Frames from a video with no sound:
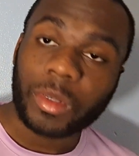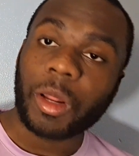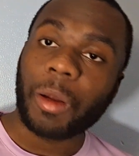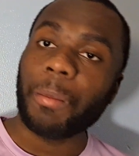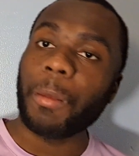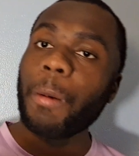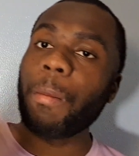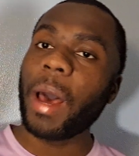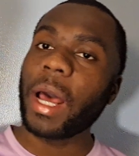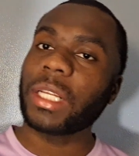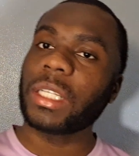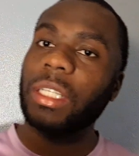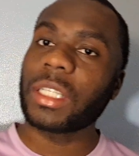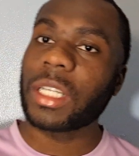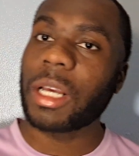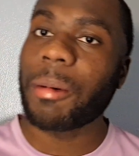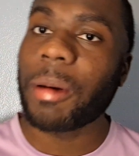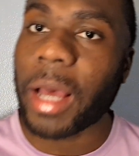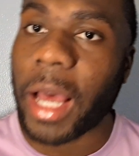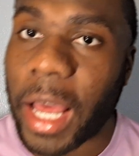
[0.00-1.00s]
But back to the
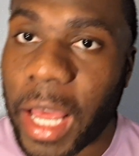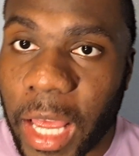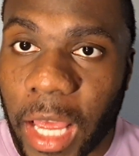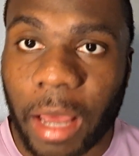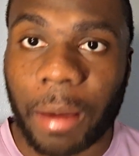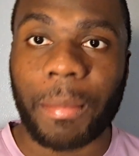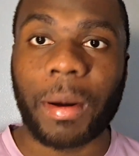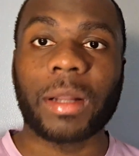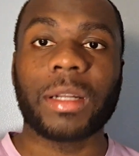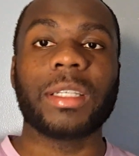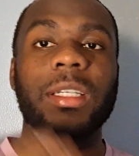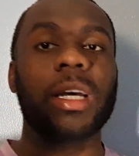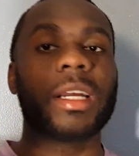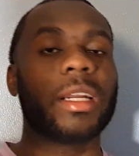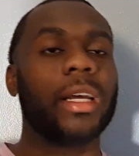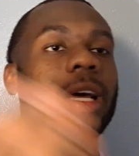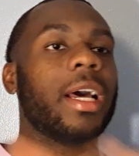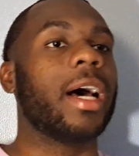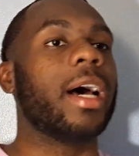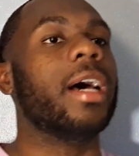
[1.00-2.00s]
topic at hand about this other
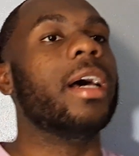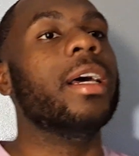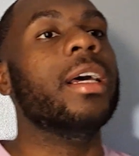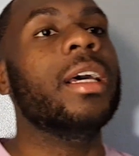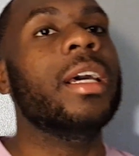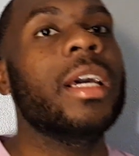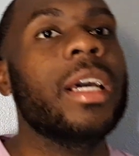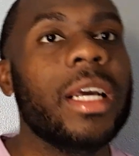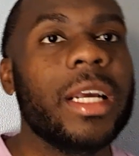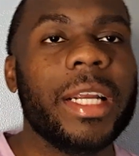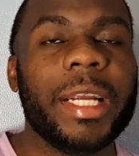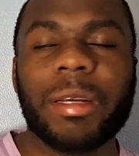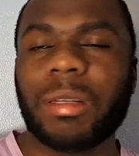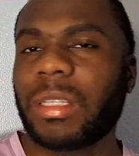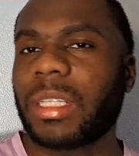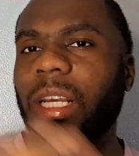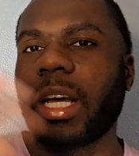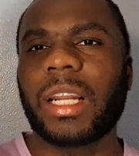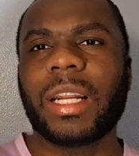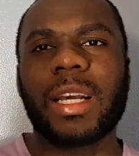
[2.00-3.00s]
guy. Here's this
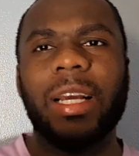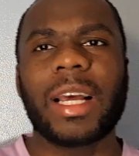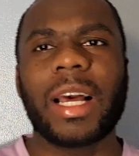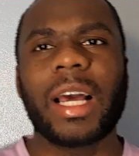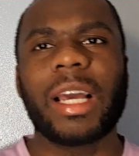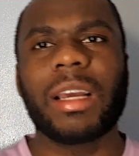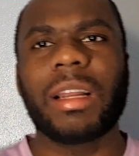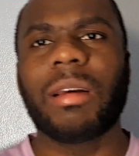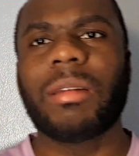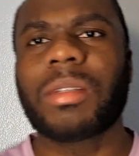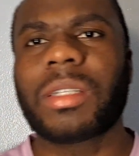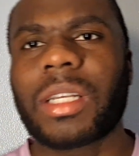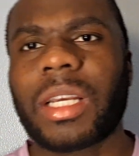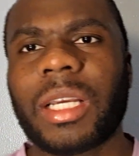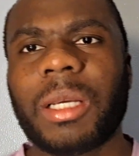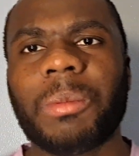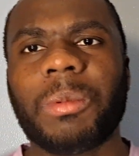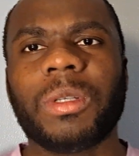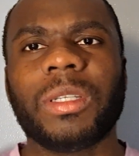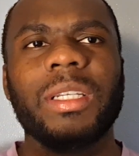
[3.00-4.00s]
other guy, you know what I'm saying?
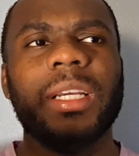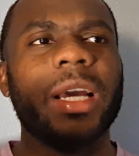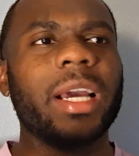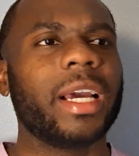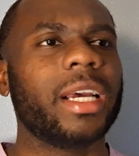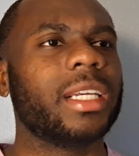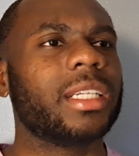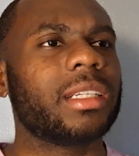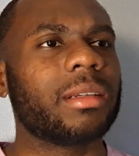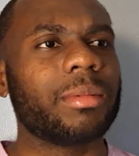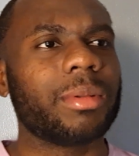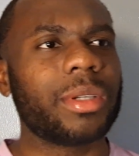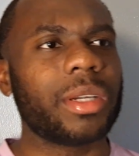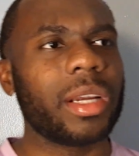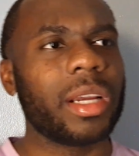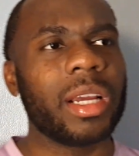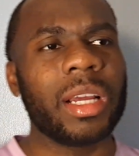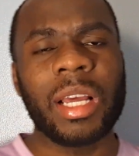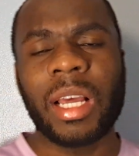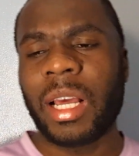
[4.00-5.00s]
He was gay or some
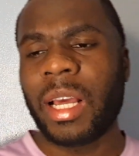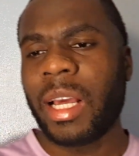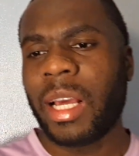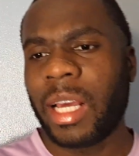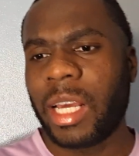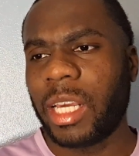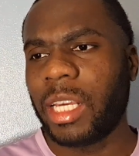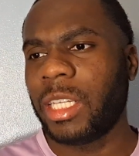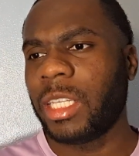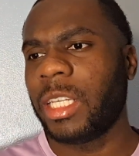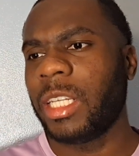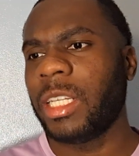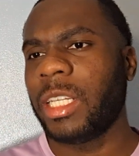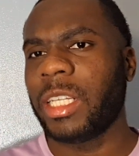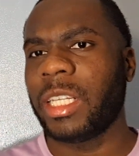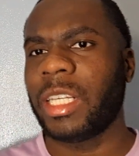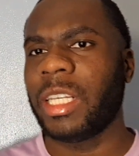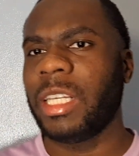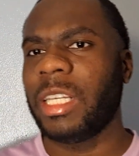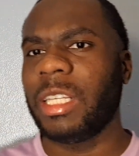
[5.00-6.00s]
shit.
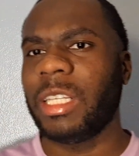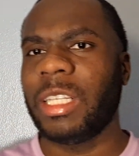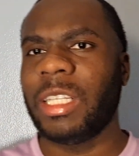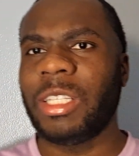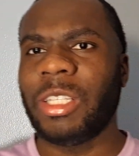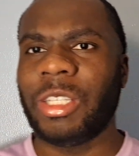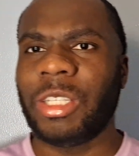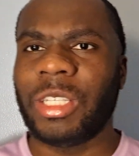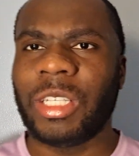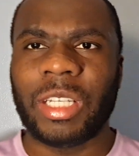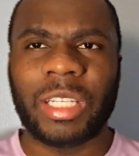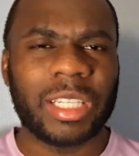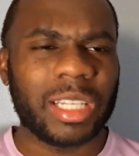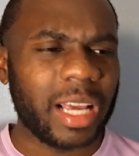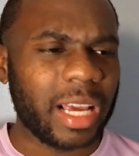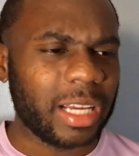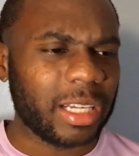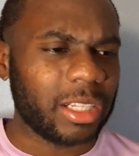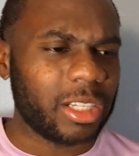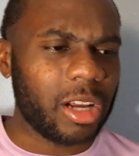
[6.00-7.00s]
He's
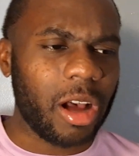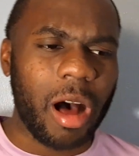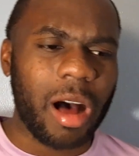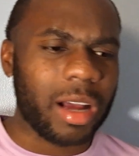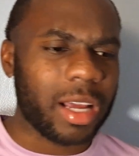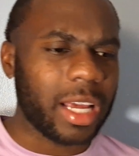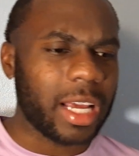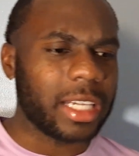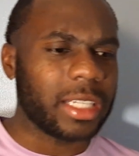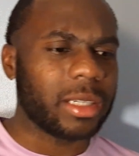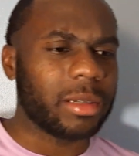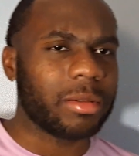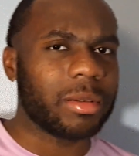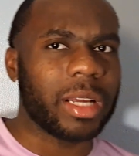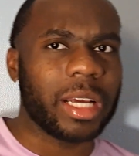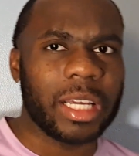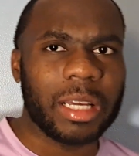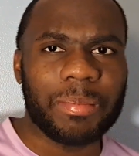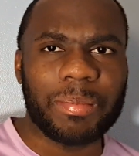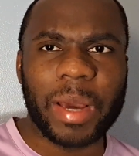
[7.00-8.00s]
like talking as if
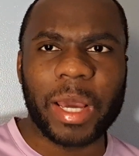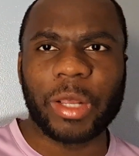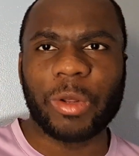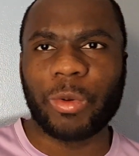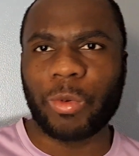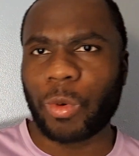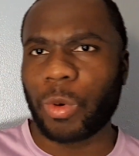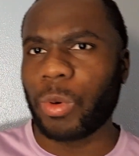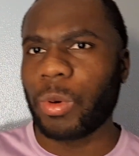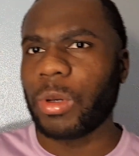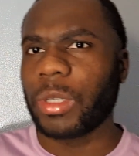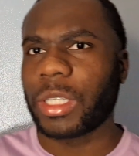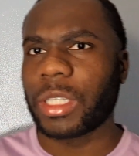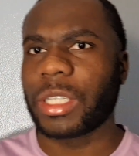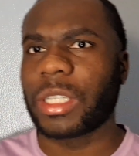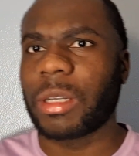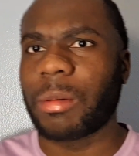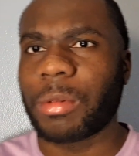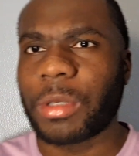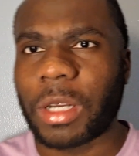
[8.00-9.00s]
like he made rules or
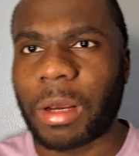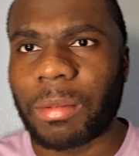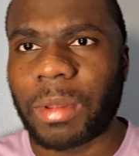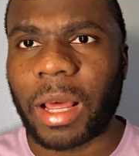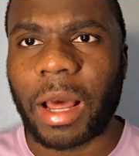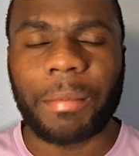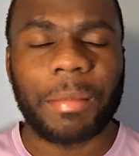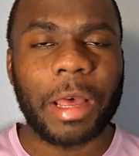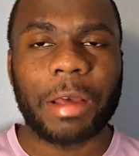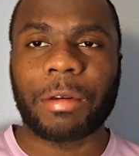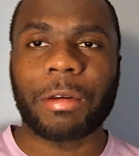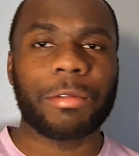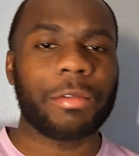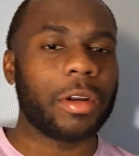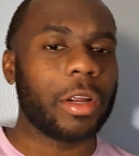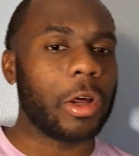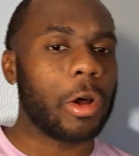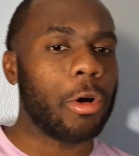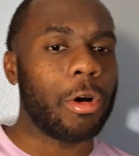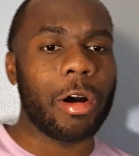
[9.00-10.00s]
some shit. I'm like, I'm not even for to
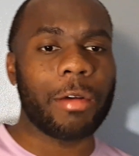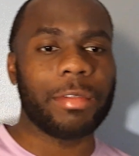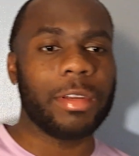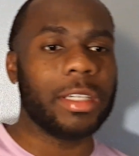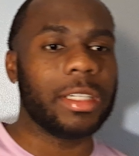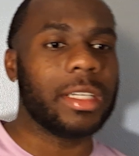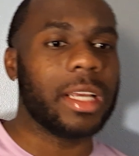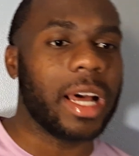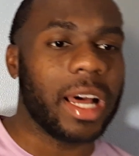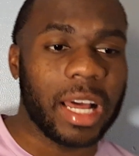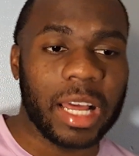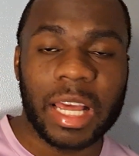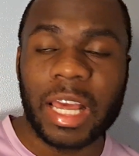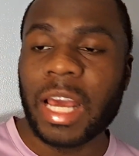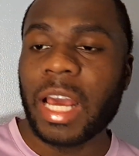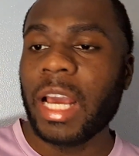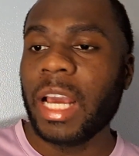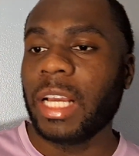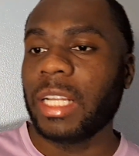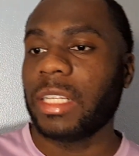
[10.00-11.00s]
go off this guy.
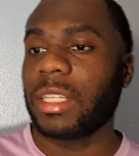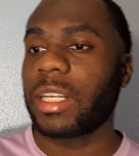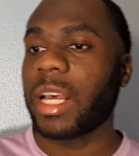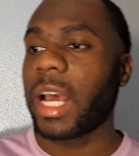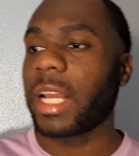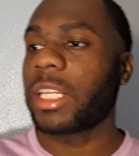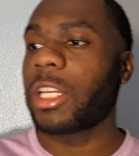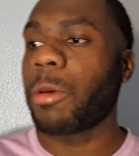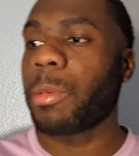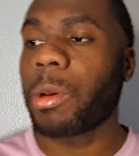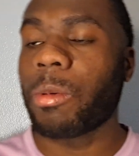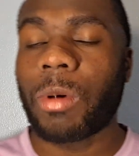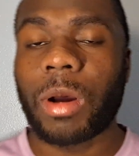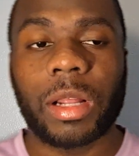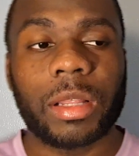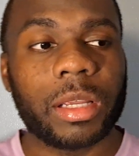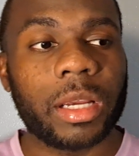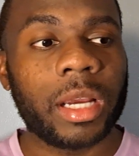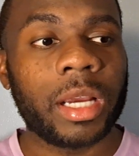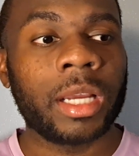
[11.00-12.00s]
This guy told me
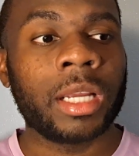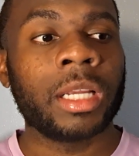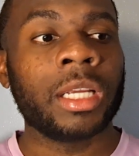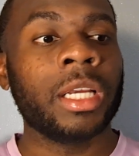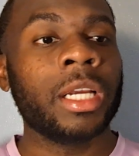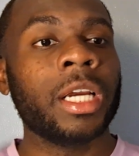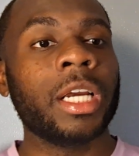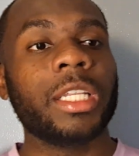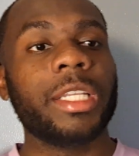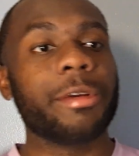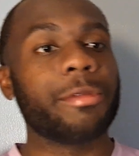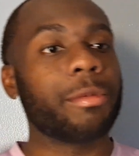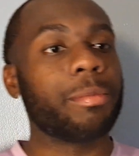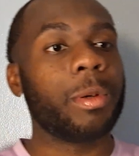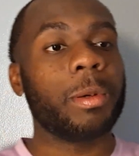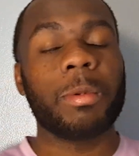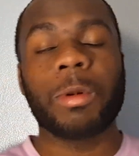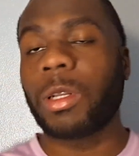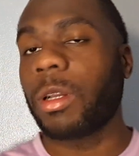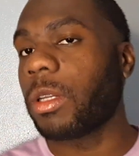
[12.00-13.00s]
one thing, different
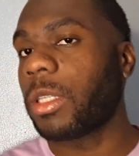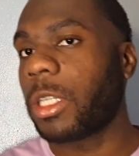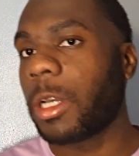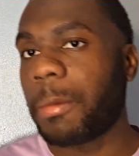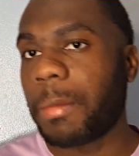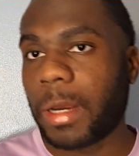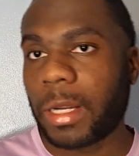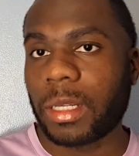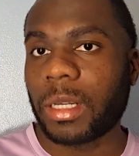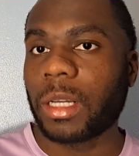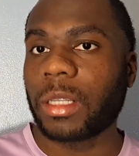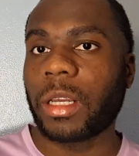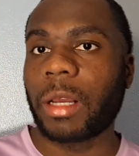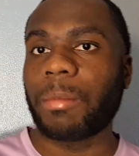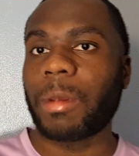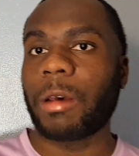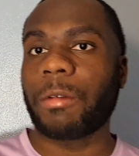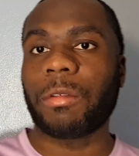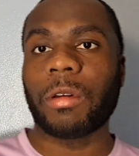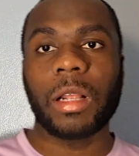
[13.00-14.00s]
people don't tell me another. I'm
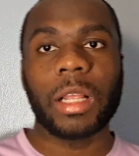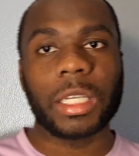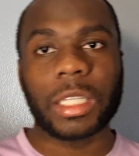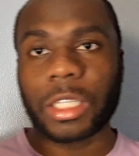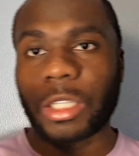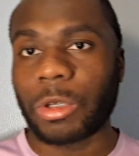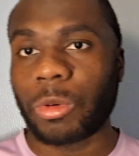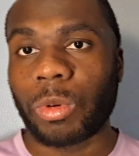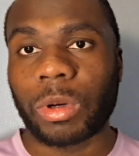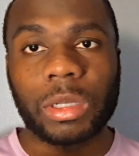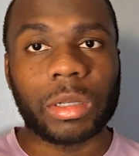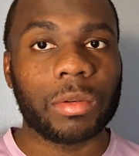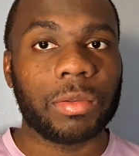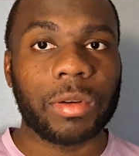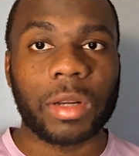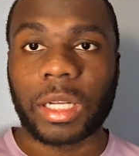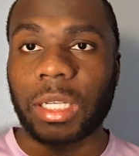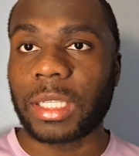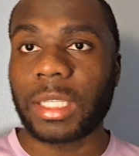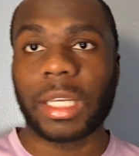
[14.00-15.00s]
not finna listen to what the
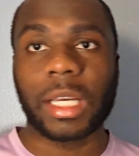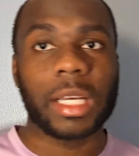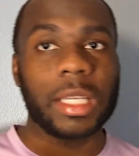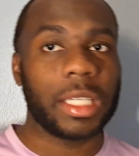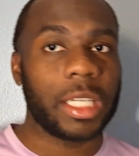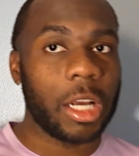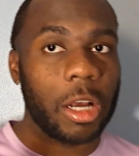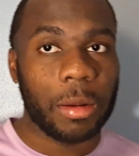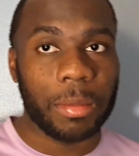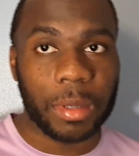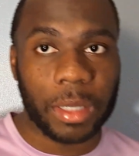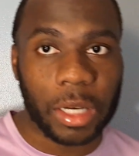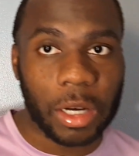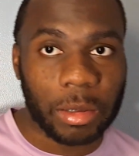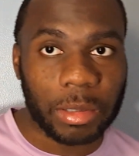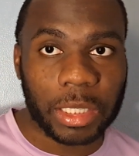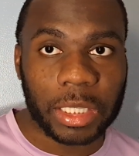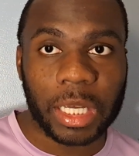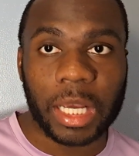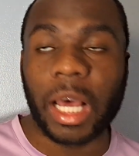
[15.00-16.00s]
fuck this nigga telling me, you know
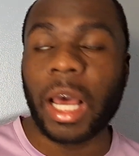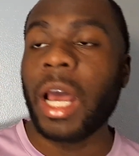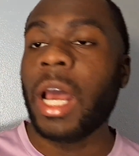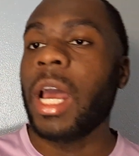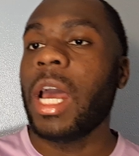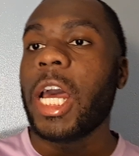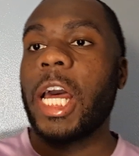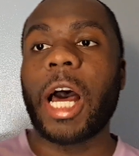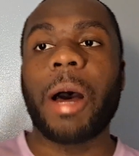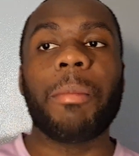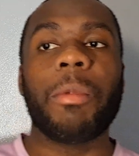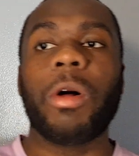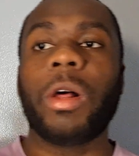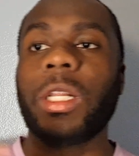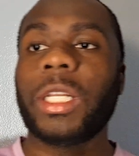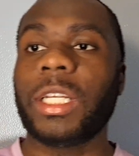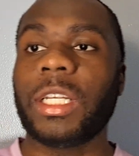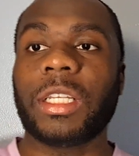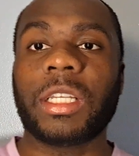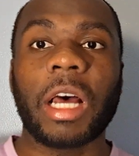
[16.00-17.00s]
what I'm saying? I'm gonna
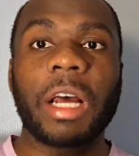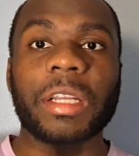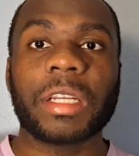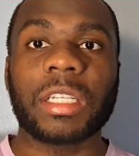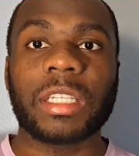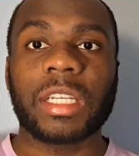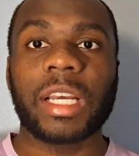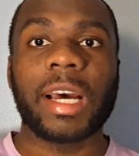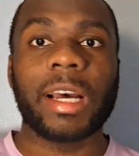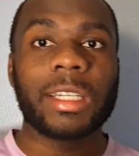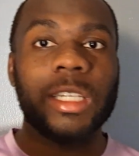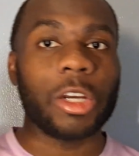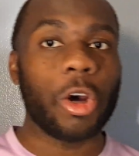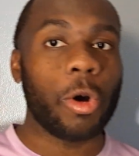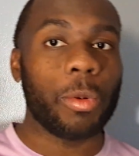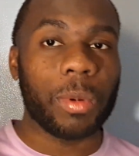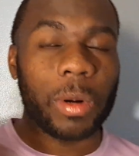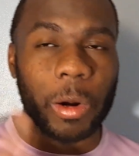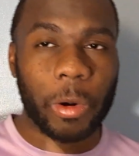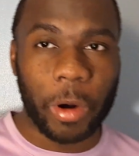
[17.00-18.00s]
need to talk to this guy to
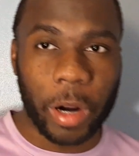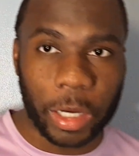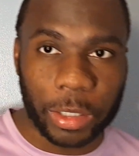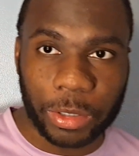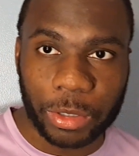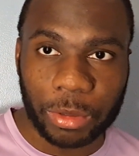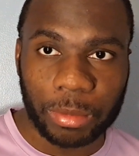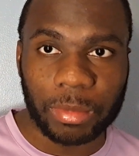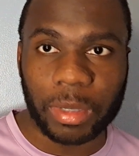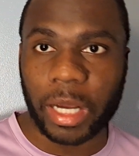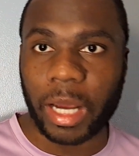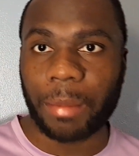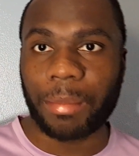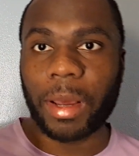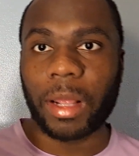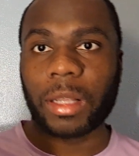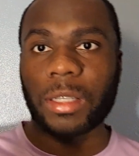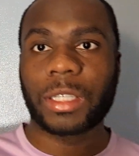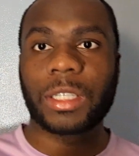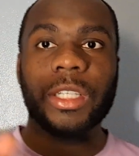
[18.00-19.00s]
open a restroom. Like I'm
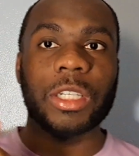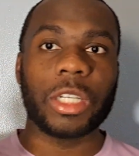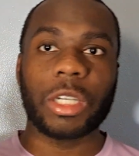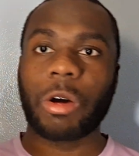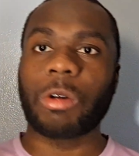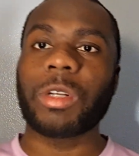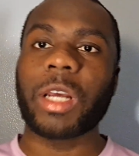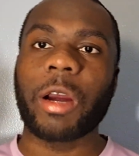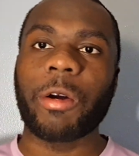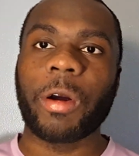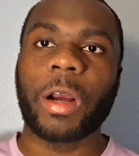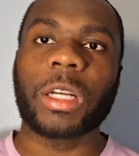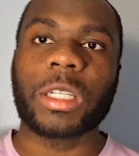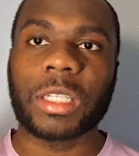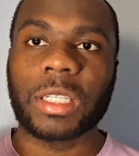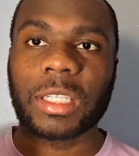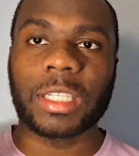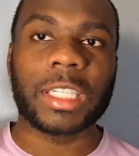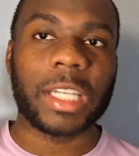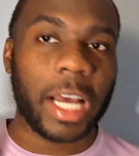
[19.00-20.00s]
not listening to no
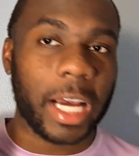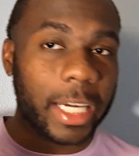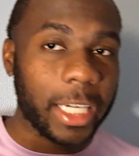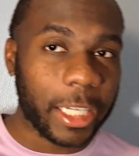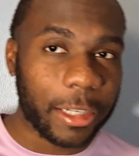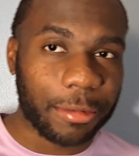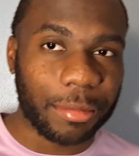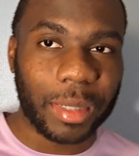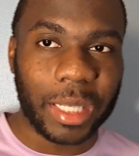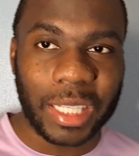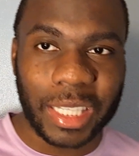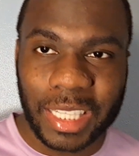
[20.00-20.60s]
directions this guy give me.